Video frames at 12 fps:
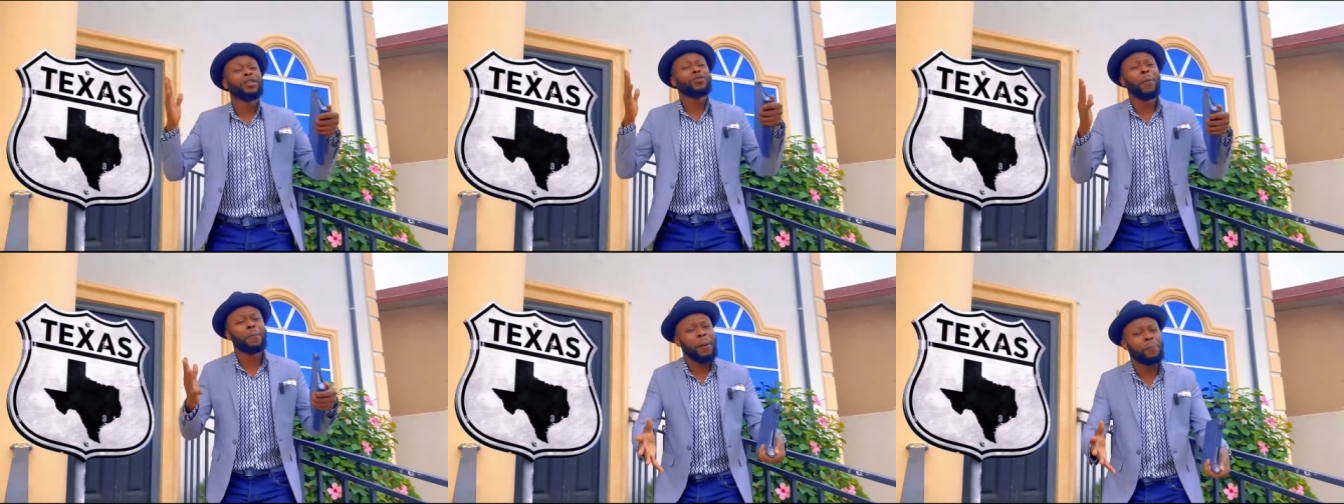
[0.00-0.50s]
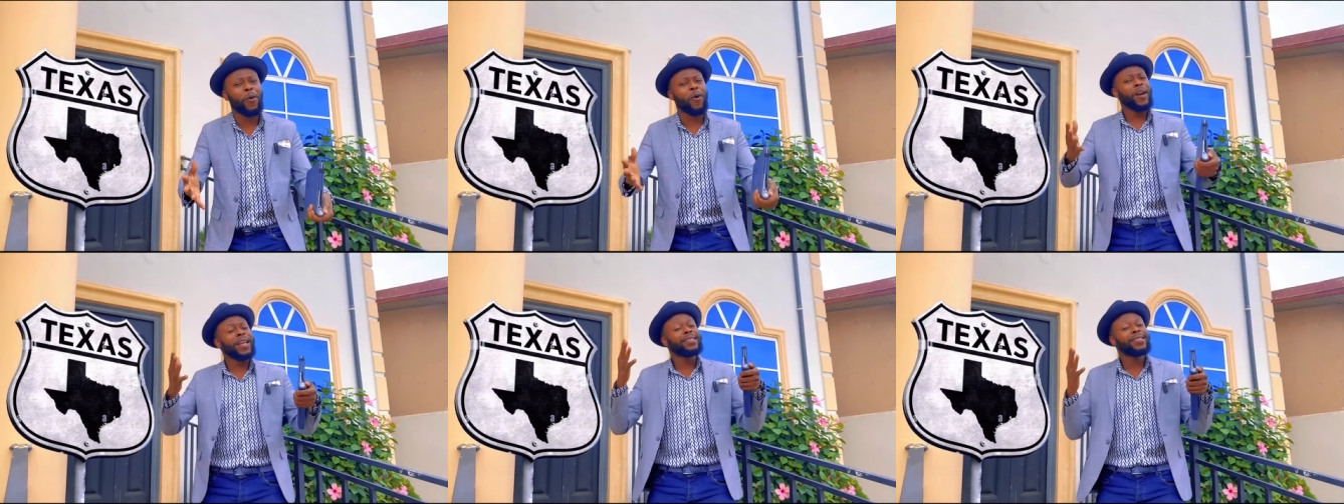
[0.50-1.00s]
So people
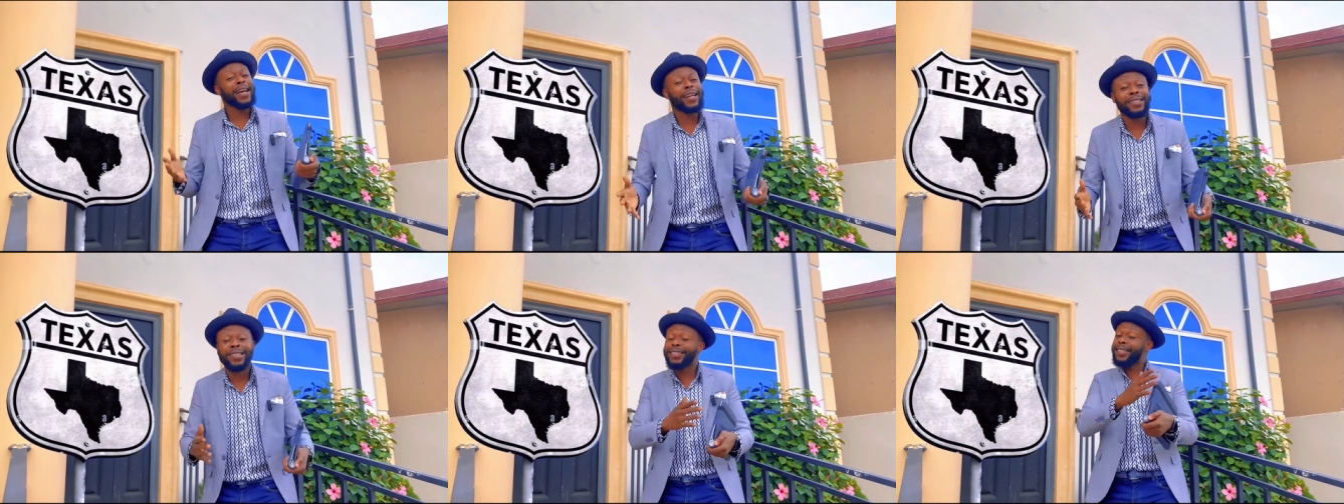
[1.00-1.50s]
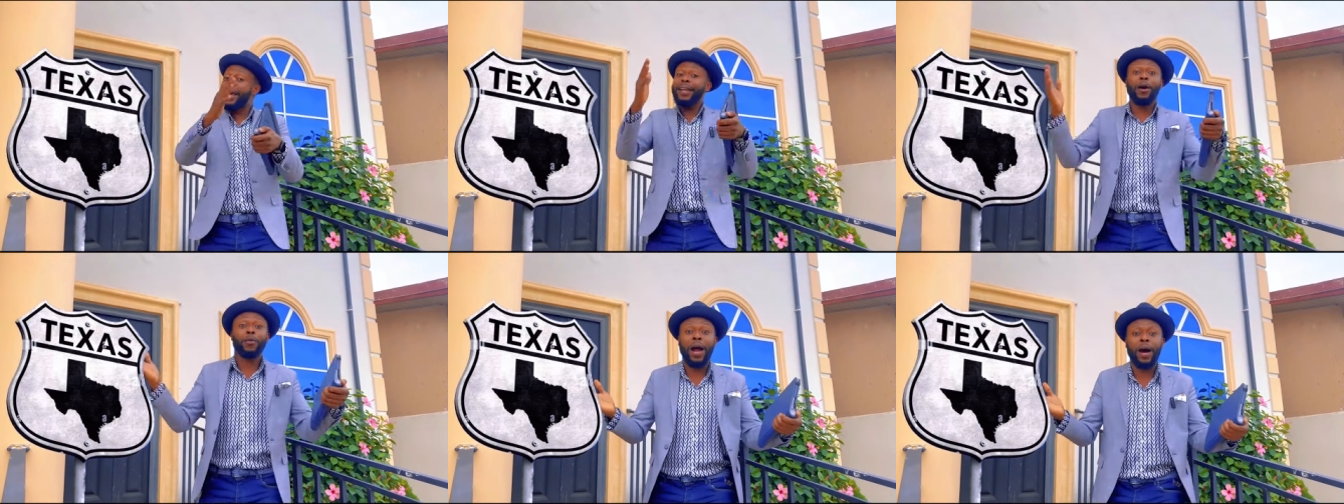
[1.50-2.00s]
in Texas and
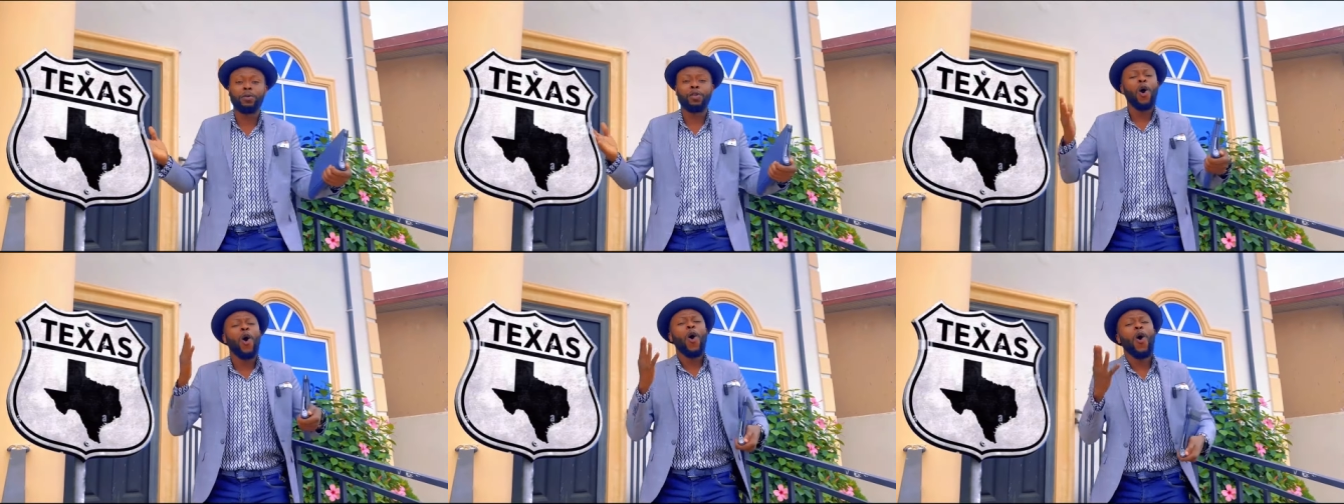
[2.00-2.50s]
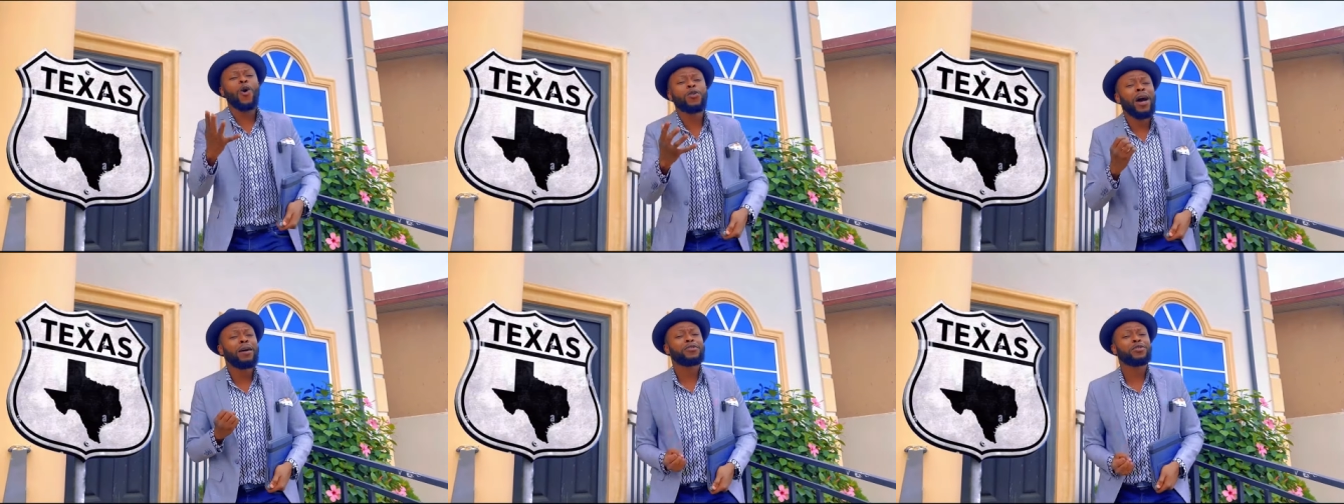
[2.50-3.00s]
around, all you
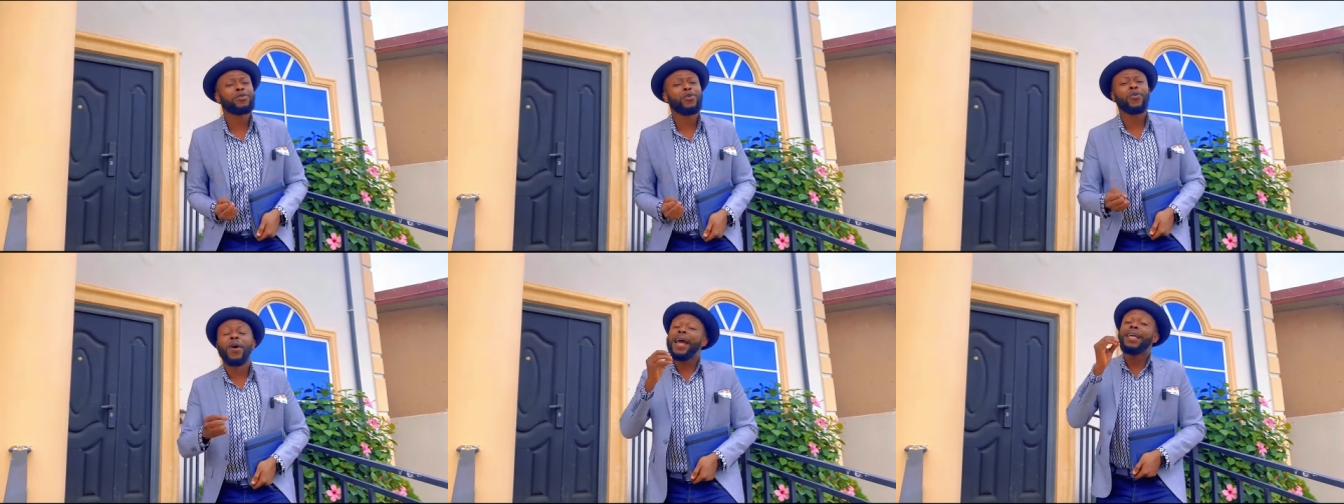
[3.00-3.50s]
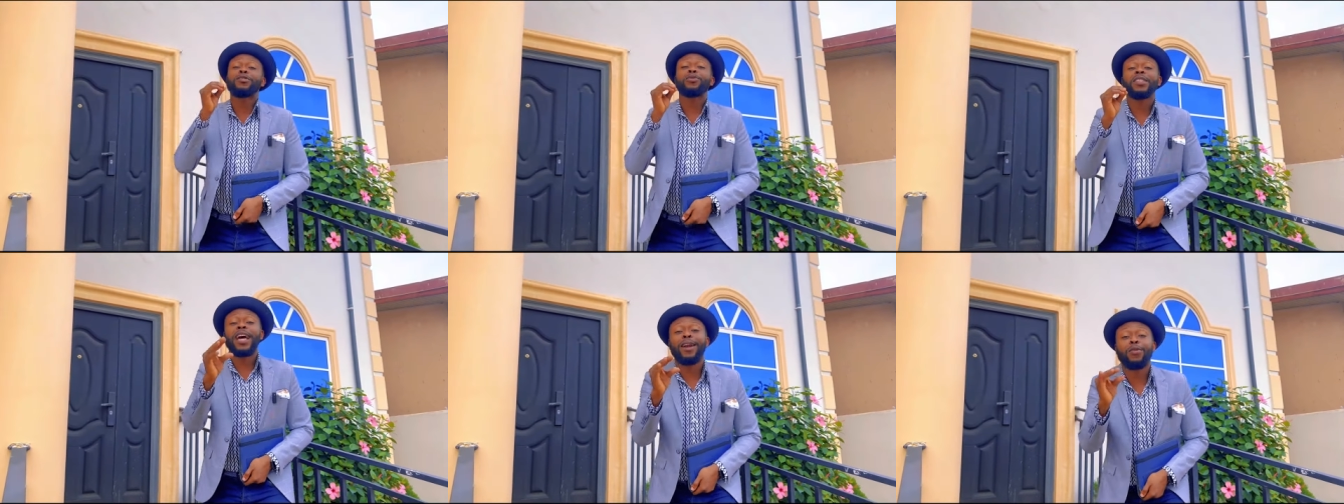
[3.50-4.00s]
have to do is to
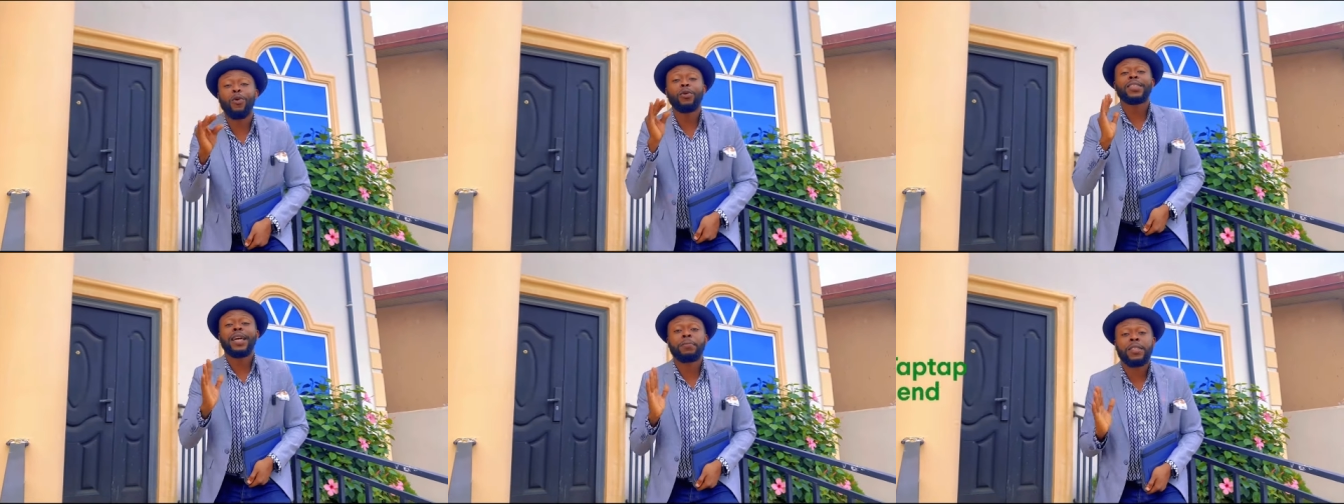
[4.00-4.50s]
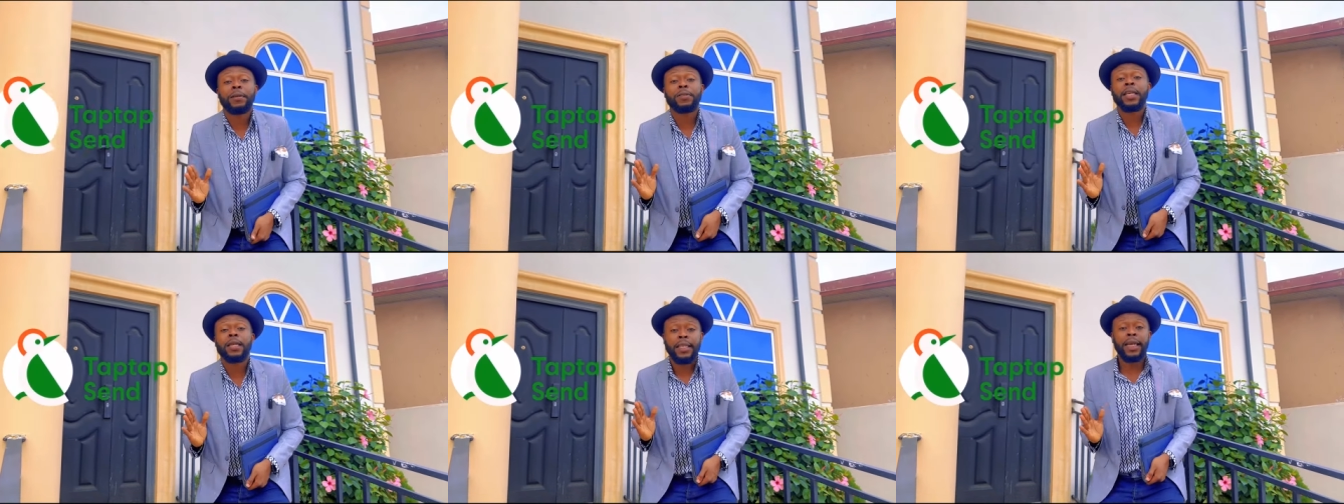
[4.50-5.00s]
download
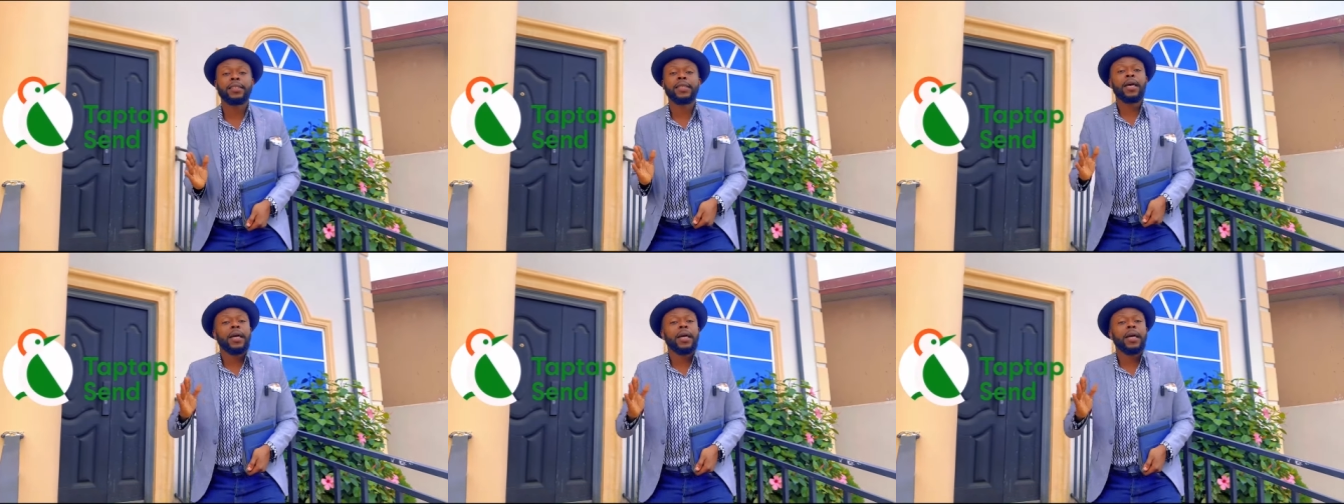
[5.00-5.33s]
TapTapSend. Yes,